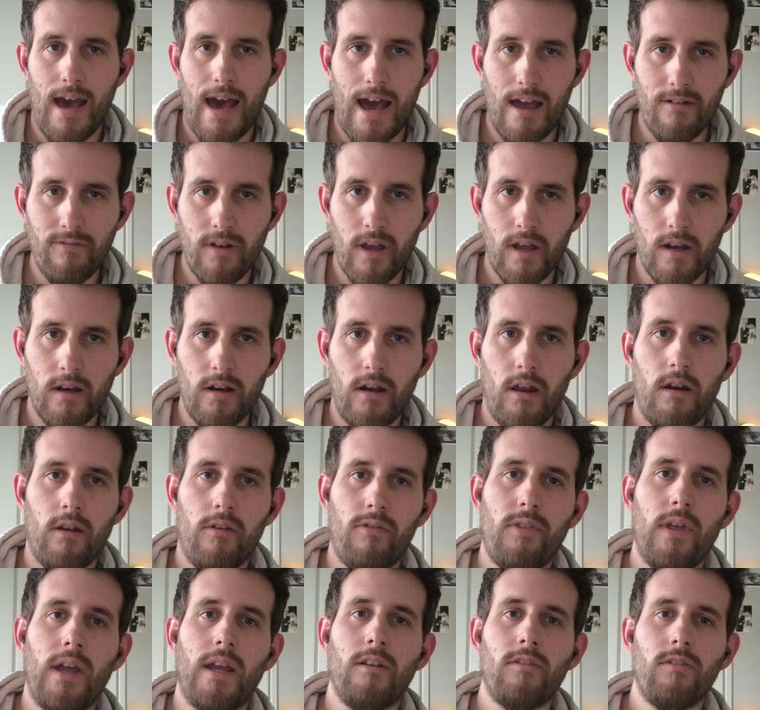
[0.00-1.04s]
I've got a lot
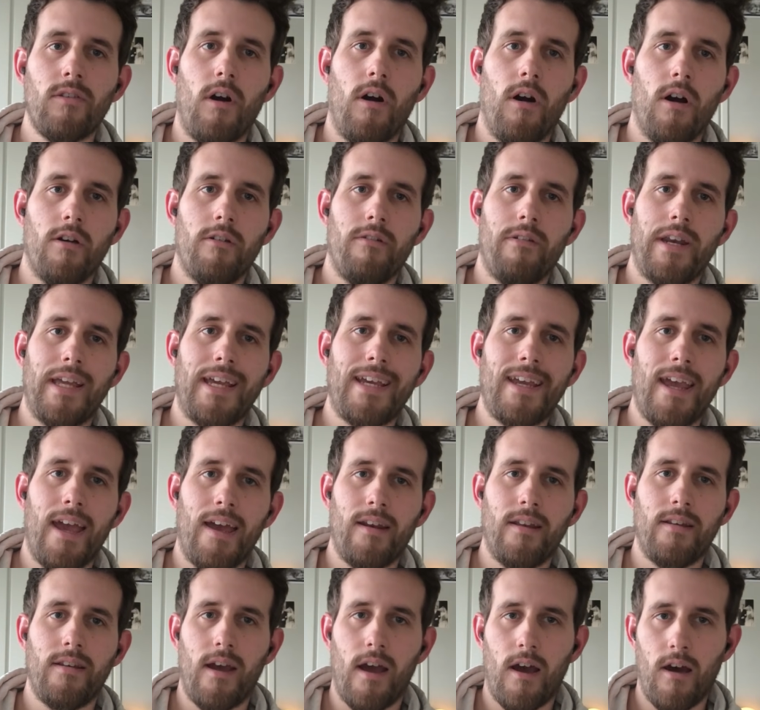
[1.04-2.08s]
of things already
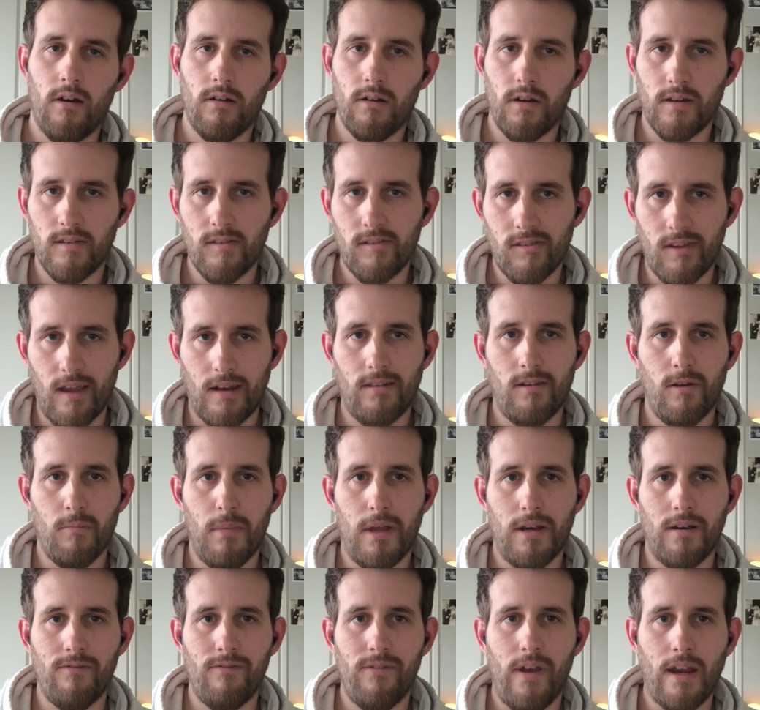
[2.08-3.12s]
catted out and sent to
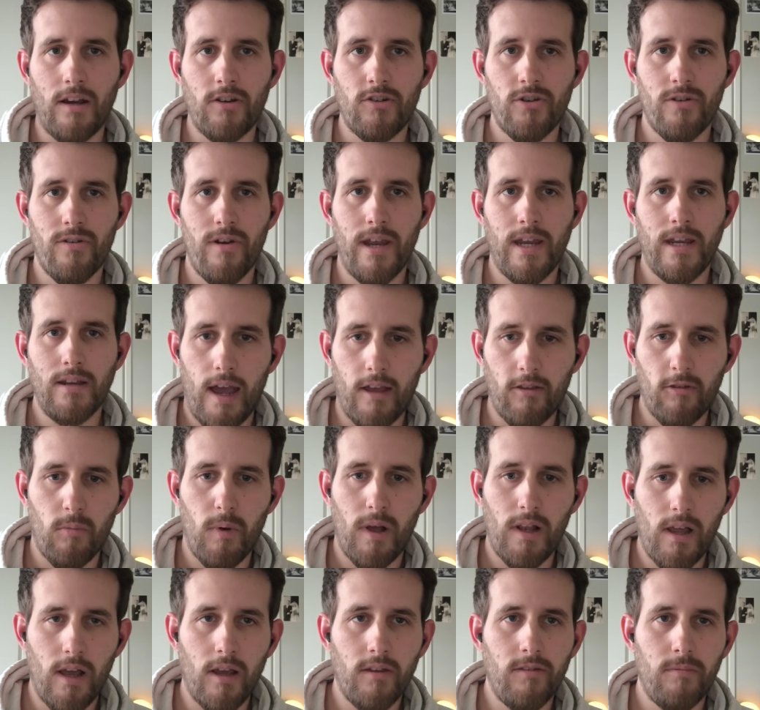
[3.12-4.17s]
manufacturing, as
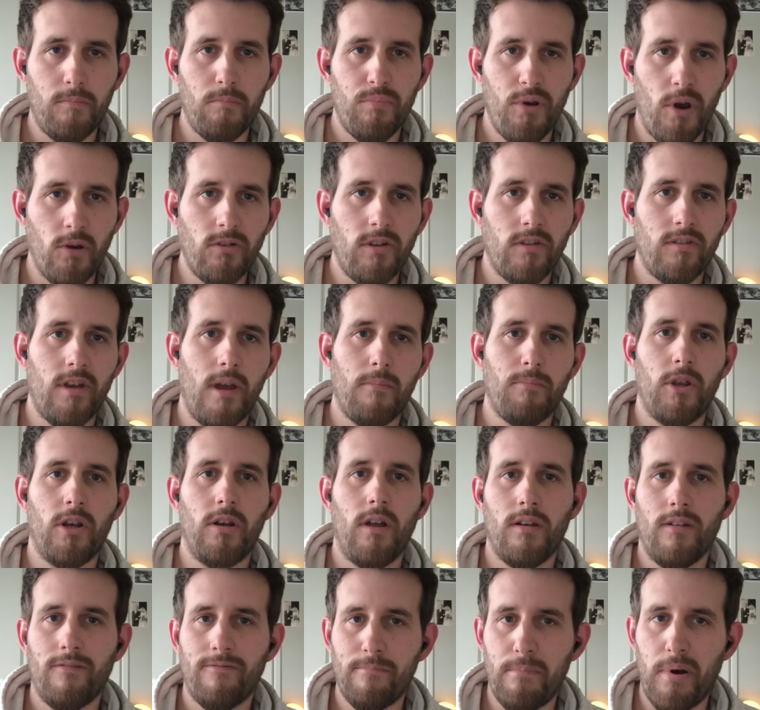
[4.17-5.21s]
well as prototyped a
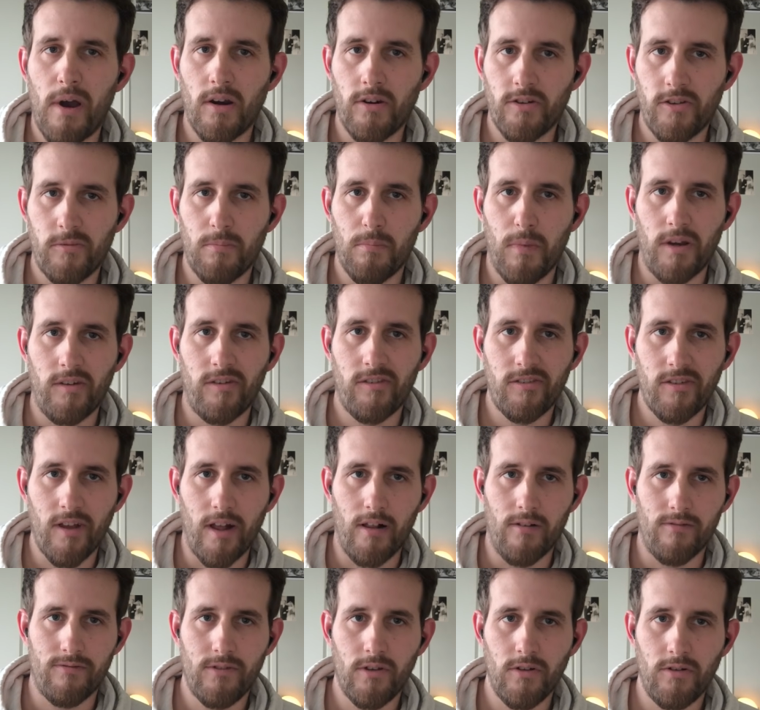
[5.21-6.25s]
lot of parts
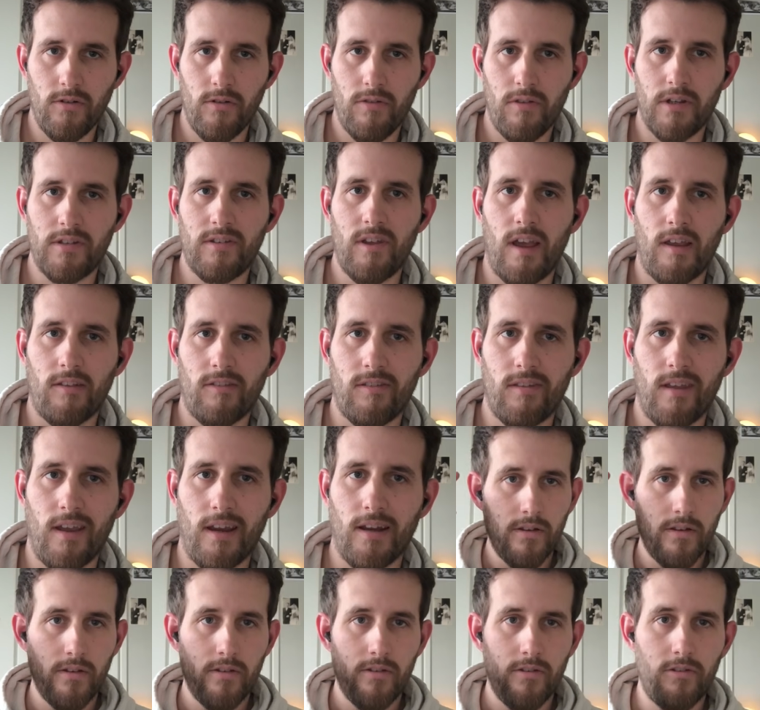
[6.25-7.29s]
myself to do the testing.